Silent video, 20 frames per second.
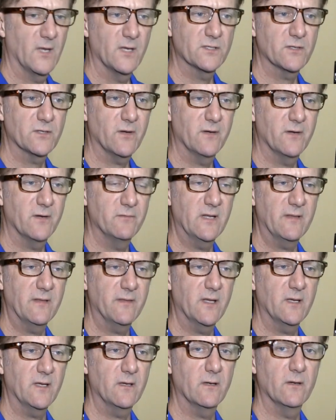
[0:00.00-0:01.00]
So I really
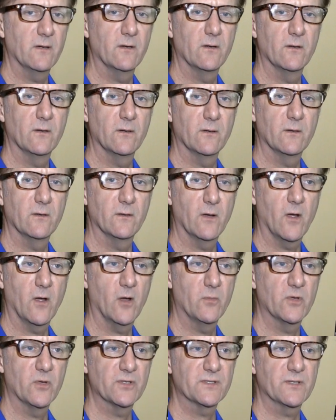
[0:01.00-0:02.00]
think
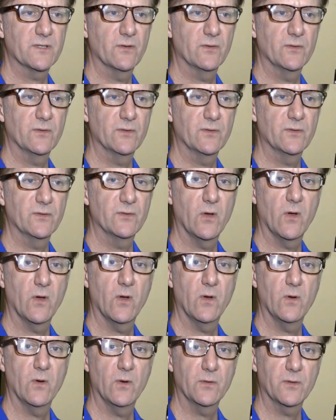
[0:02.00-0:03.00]
almost
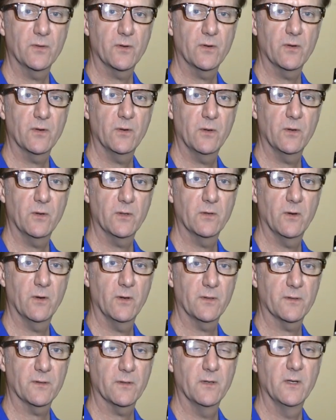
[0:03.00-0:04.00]
hoot, hoot,
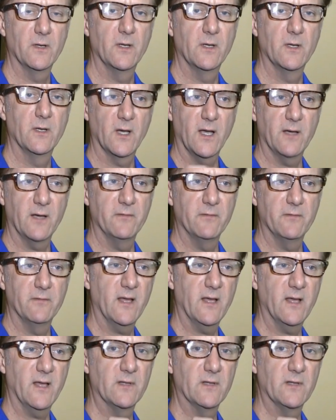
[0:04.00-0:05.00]
hoot. I really
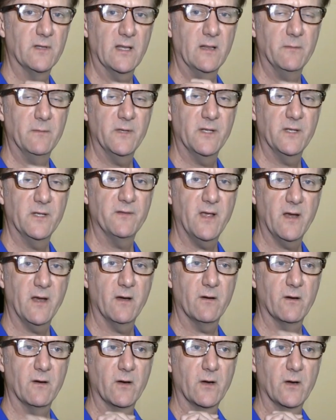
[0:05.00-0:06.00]
have a little bit of
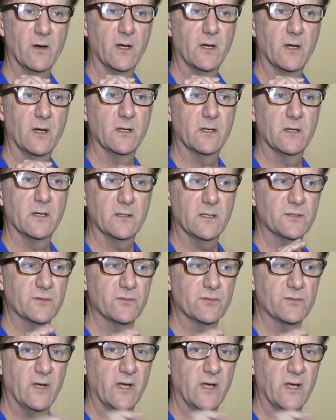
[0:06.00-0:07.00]
air
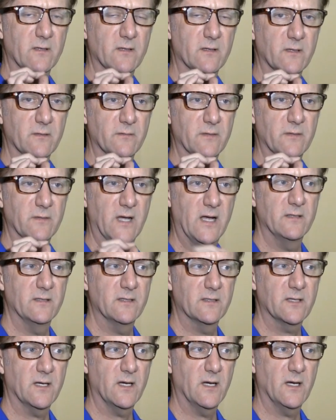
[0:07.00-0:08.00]
that's right behind
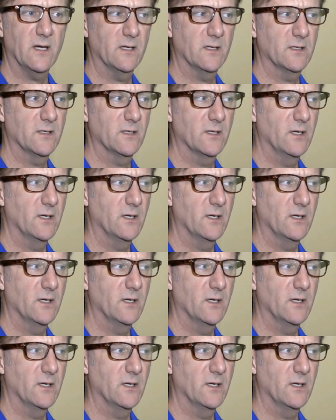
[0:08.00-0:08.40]
the tongue.